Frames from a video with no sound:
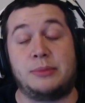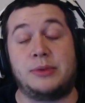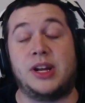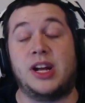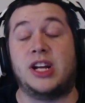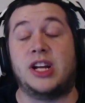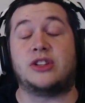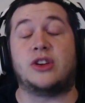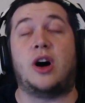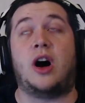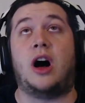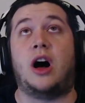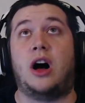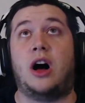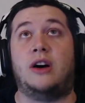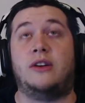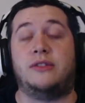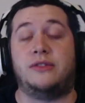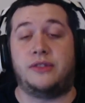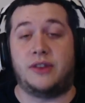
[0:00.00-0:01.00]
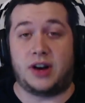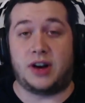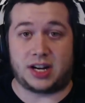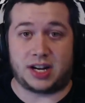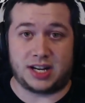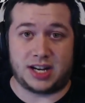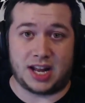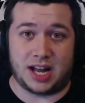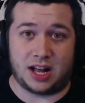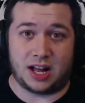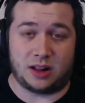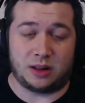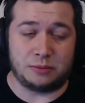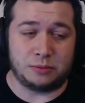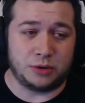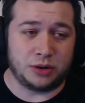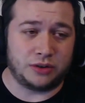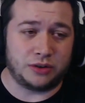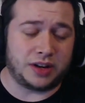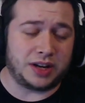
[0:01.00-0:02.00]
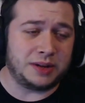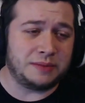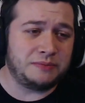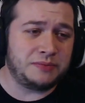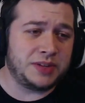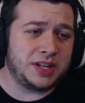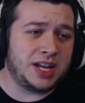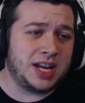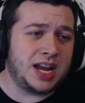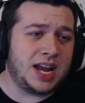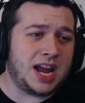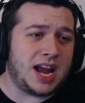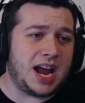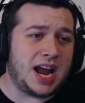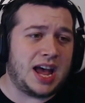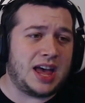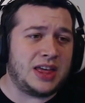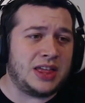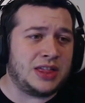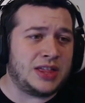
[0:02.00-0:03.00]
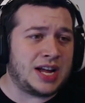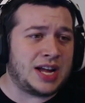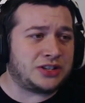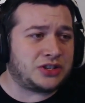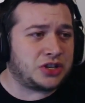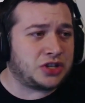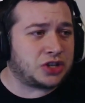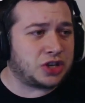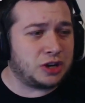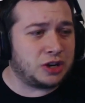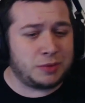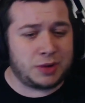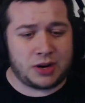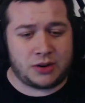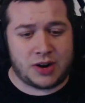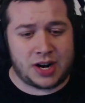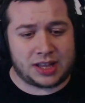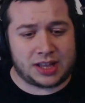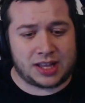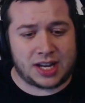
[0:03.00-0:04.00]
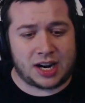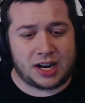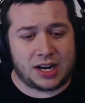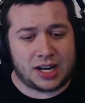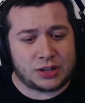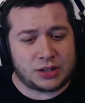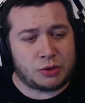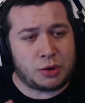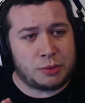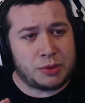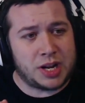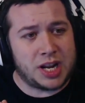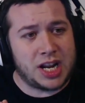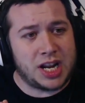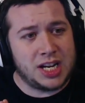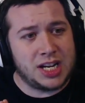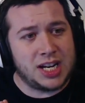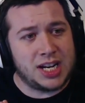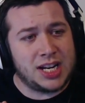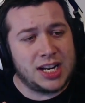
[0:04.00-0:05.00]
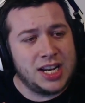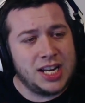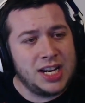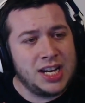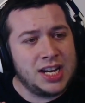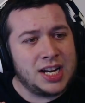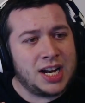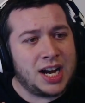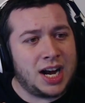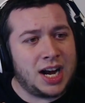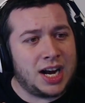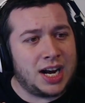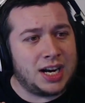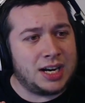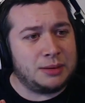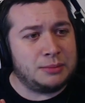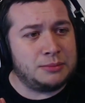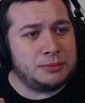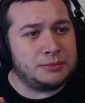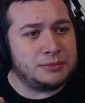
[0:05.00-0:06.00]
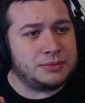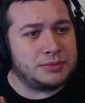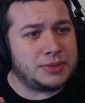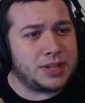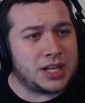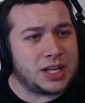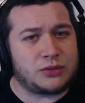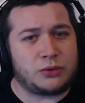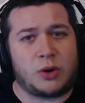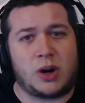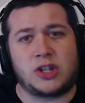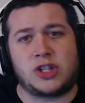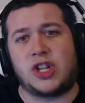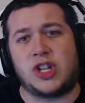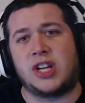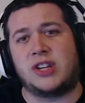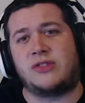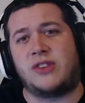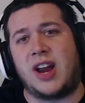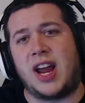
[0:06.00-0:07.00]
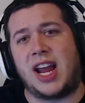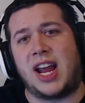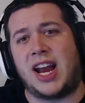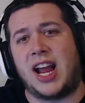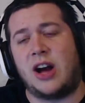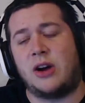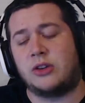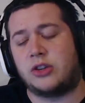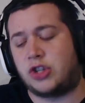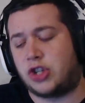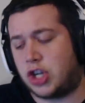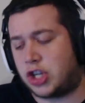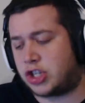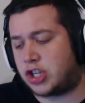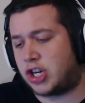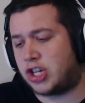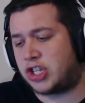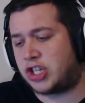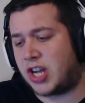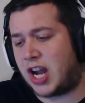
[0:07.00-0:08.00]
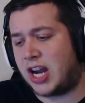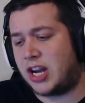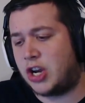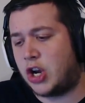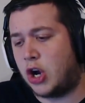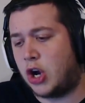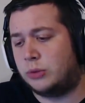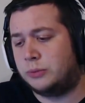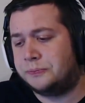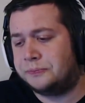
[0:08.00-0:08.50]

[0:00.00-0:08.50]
is all fucking hell movie. And that's just gonna be it right there. That's where I'm gonna end it. Thanks for watching. Thanks for hanging out. Just on a side note,